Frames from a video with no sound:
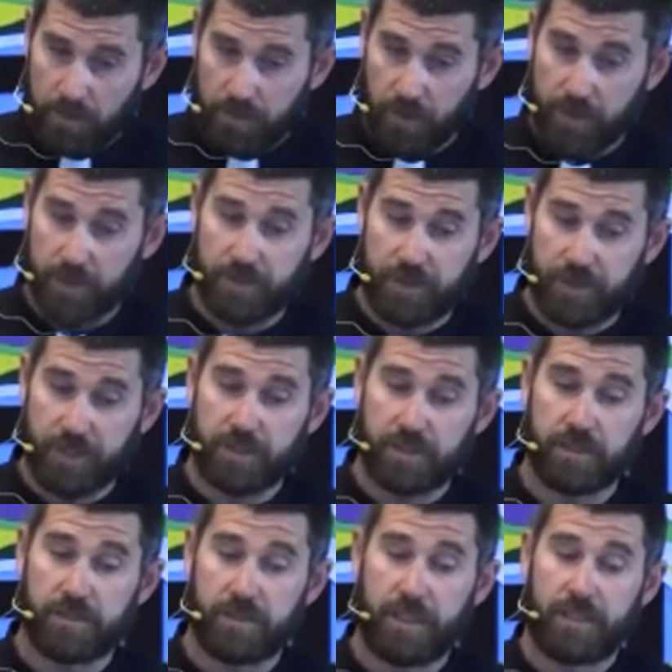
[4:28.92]
So here's
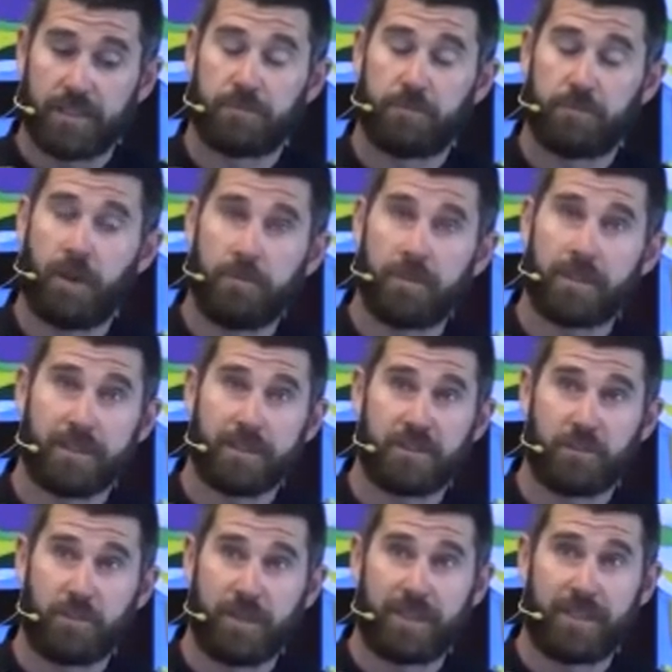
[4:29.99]
Jesus, and he's publicly
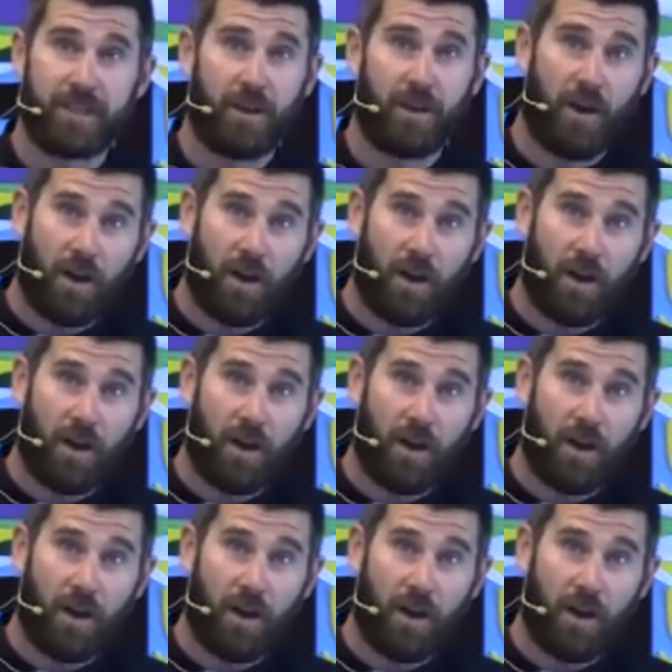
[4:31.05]
speaking.